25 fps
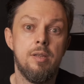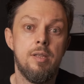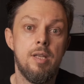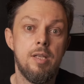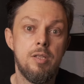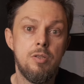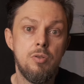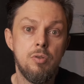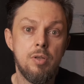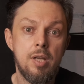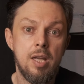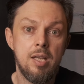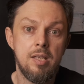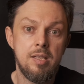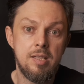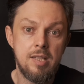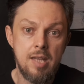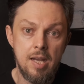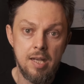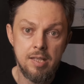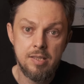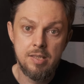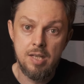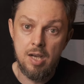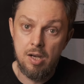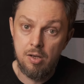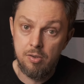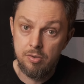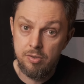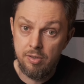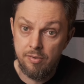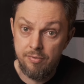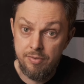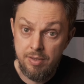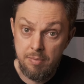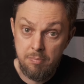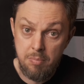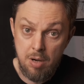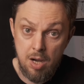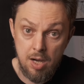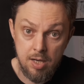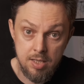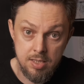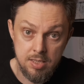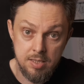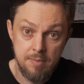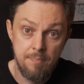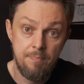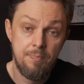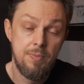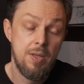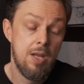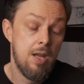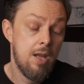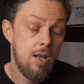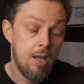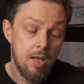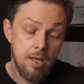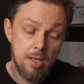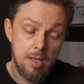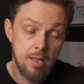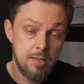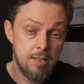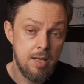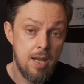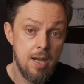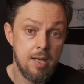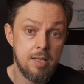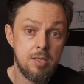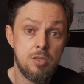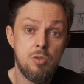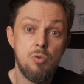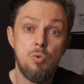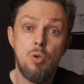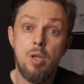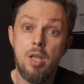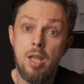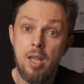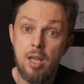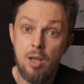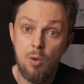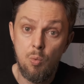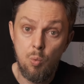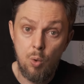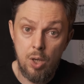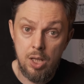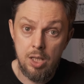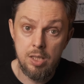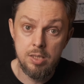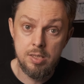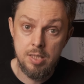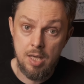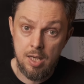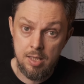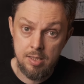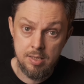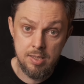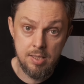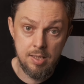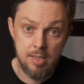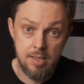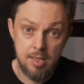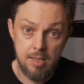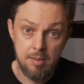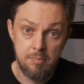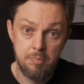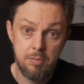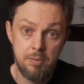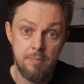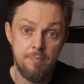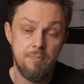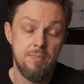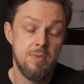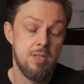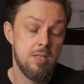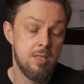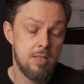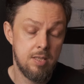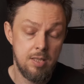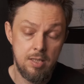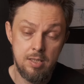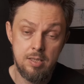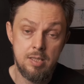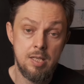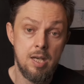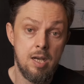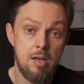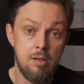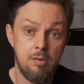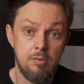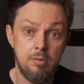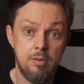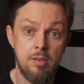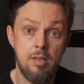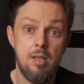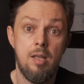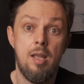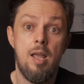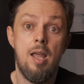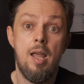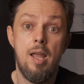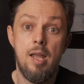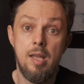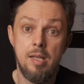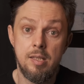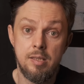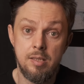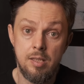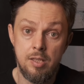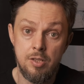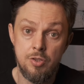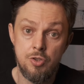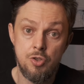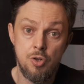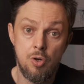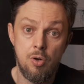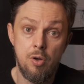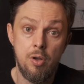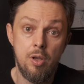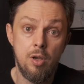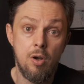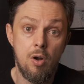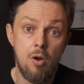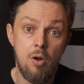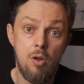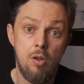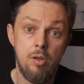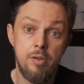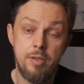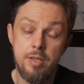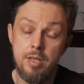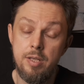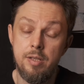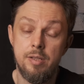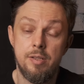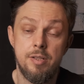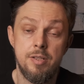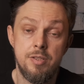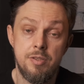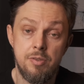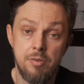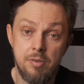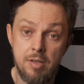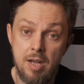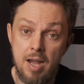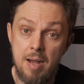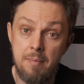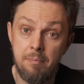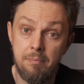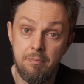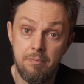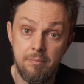that you can get out of the box, connect to a well-done setup, sit down and enjoy all the years to come.